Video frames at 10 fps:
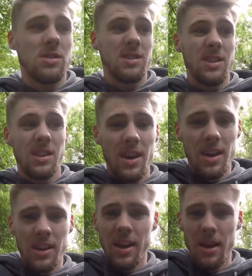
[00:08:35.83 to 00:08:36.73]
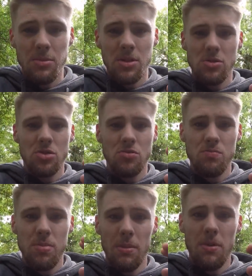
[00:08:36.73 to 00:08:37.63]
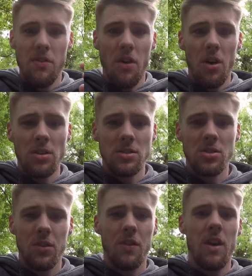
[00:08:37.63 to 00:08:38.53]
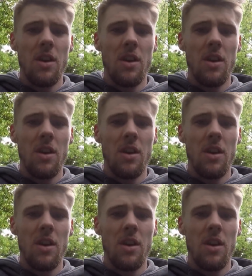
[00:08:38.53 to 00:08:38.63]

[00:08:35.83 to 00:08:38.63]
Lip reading: sit there, and get him to just blip the throttle and stuff,